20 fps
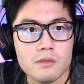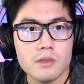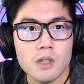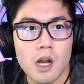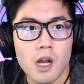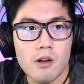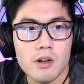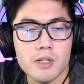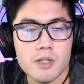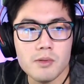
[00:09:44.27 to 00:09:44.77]

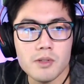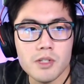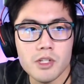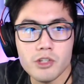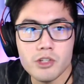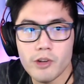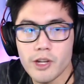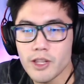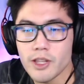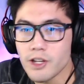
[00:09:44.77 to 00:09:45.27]
I was supposed to
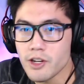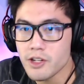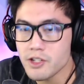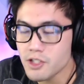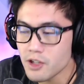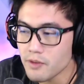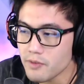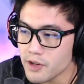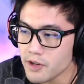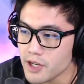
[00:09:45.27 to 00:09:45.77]
join their
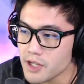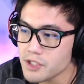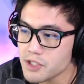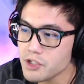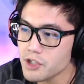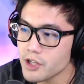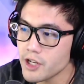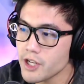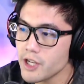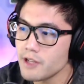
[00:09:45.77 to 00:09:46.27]
server
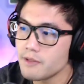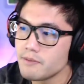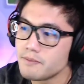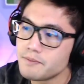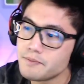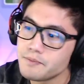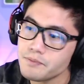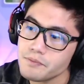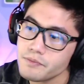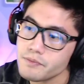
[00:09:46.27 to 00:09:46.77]
yesterday,
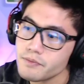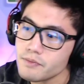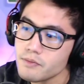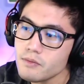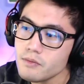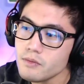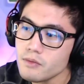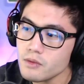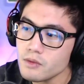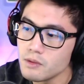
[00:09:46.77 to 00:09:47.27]

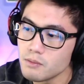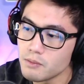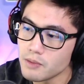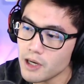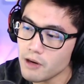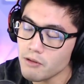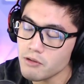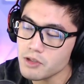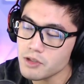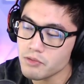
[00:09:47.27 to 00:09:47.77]
but
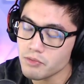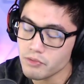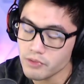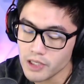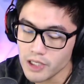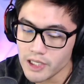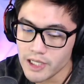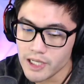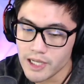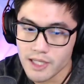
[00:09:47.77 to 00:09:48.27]
I was
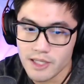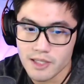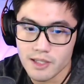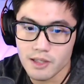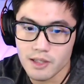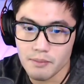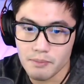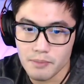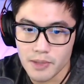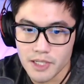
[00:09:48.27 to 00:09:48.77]
really into
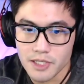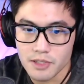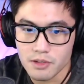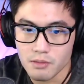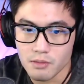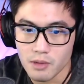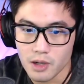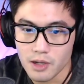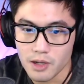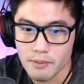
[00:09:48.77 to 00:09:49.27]
the
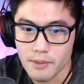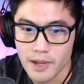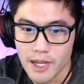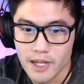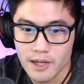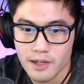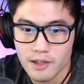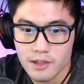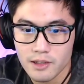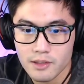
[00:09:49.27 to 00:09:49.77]
Pixelmon,
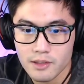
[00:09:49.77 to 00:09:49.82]
man.